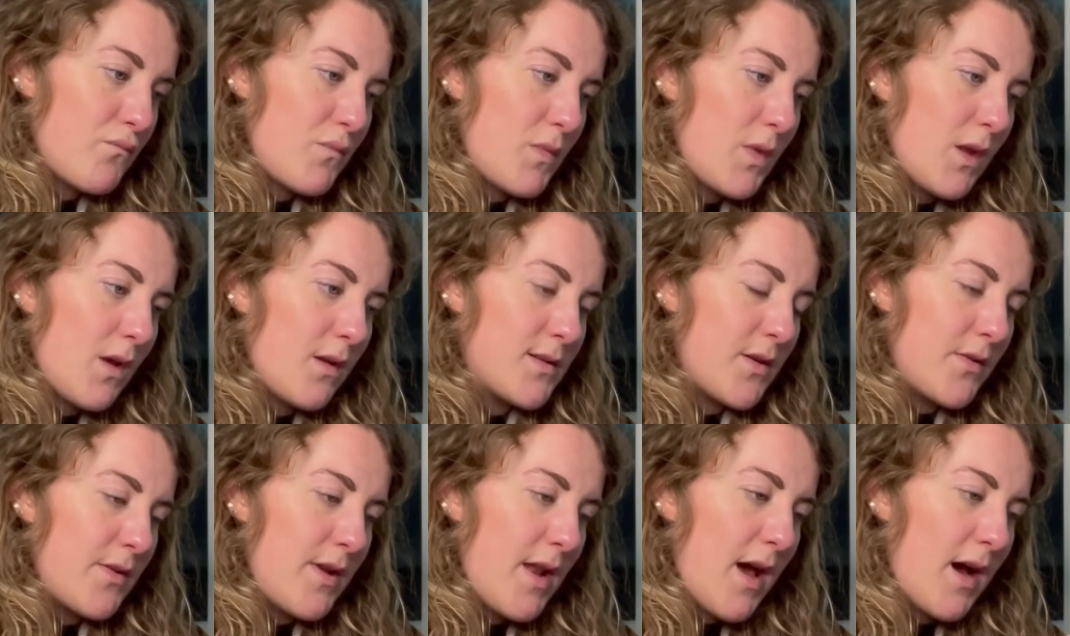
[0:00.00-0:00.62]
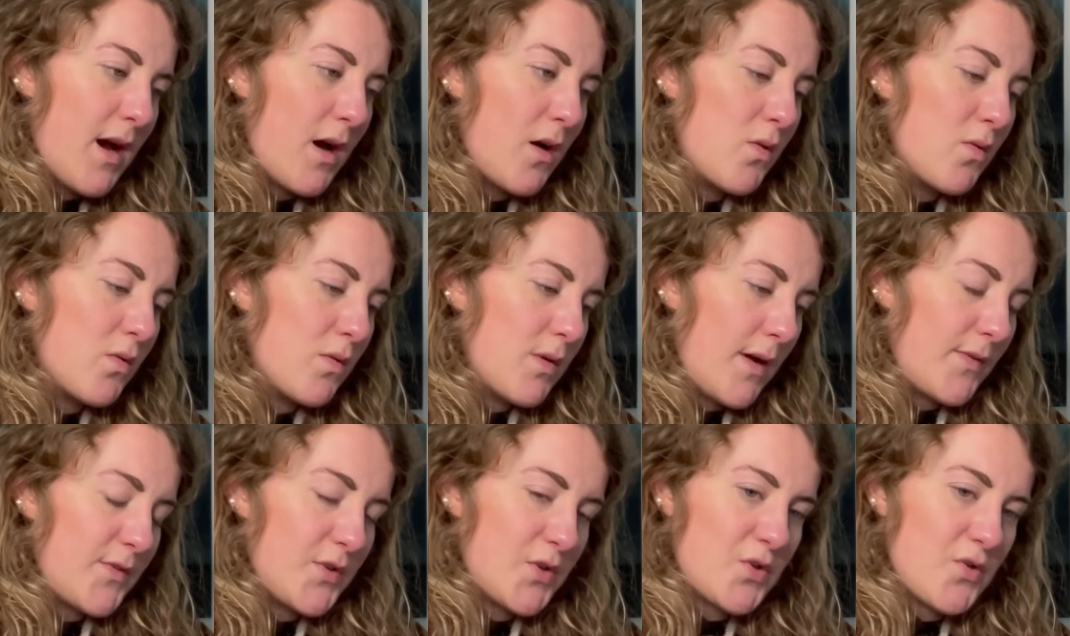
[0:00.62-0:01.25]
So now
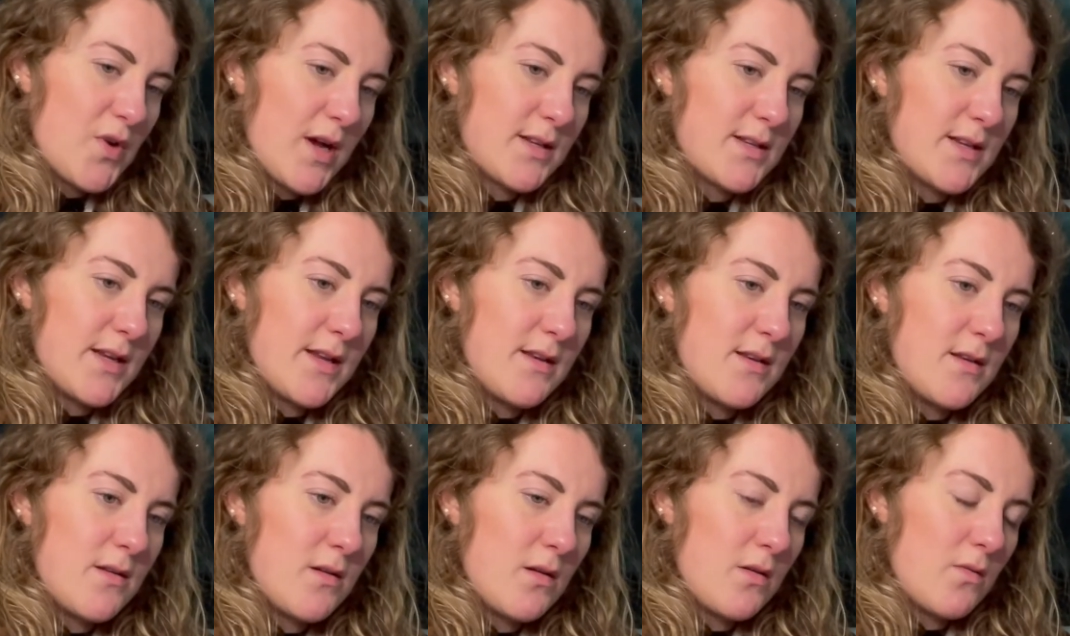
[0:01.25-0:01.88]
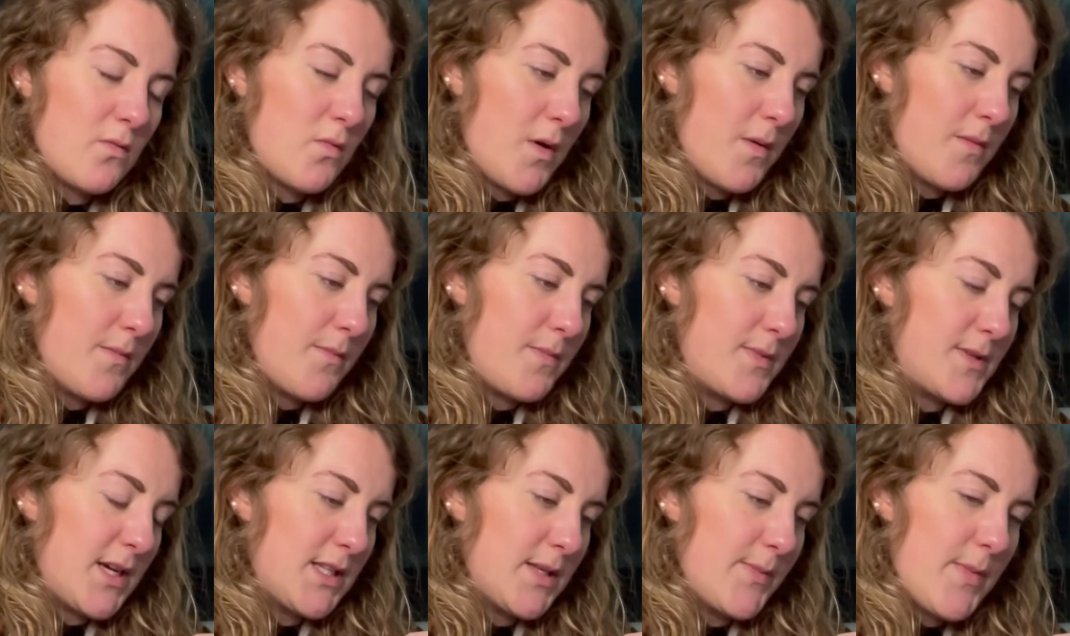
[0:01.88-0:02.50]
I've just tracked in
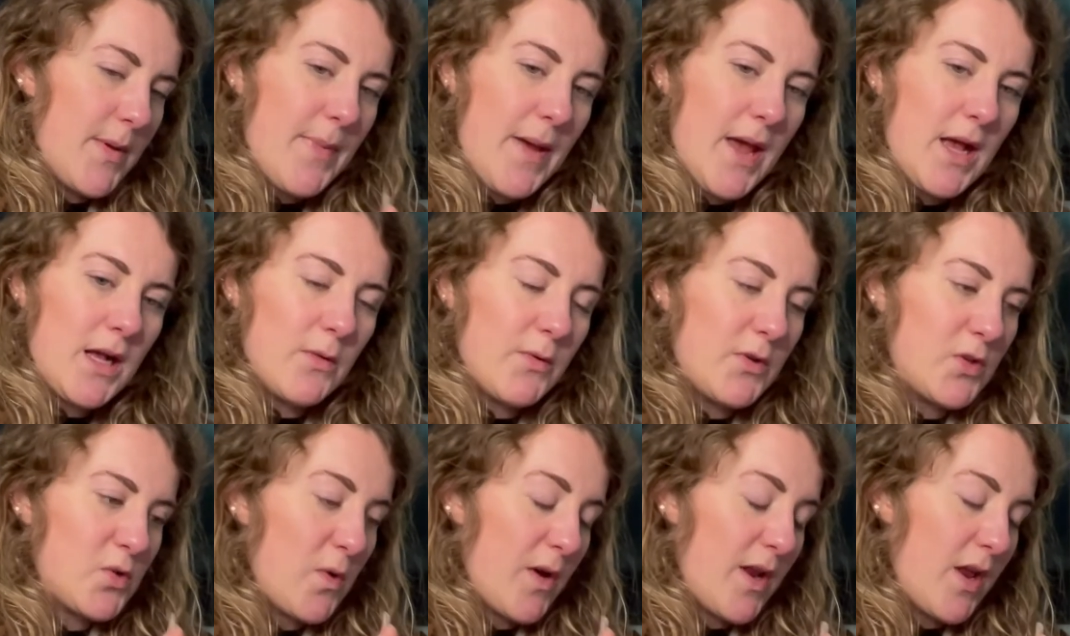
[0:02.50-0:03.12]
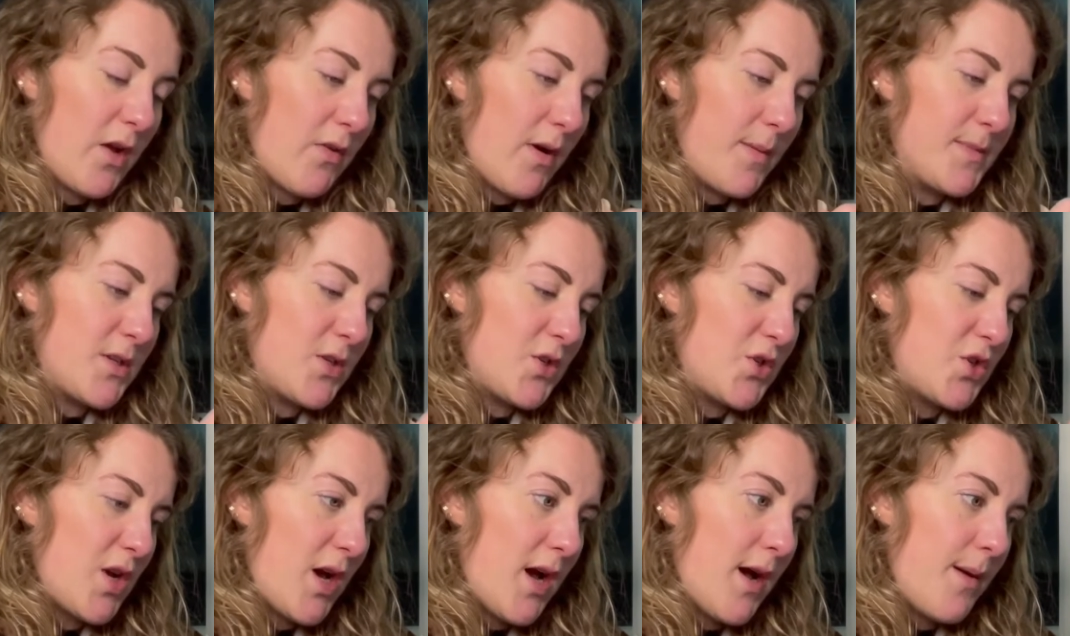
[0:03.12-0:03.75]
1 sesame bagel with 20 grams
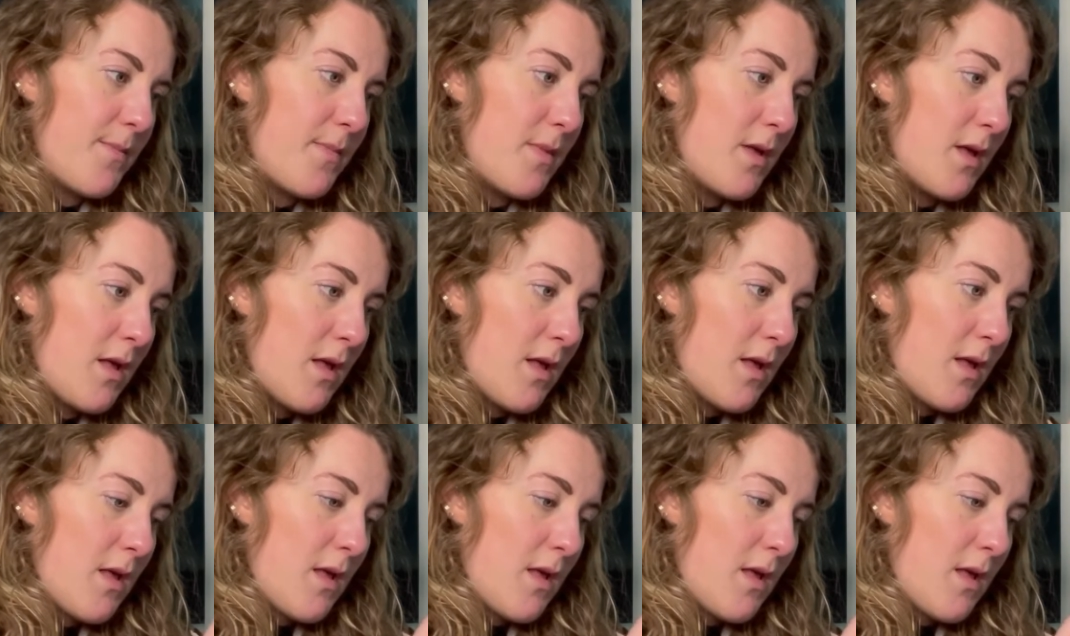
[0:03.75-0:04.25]
of jam.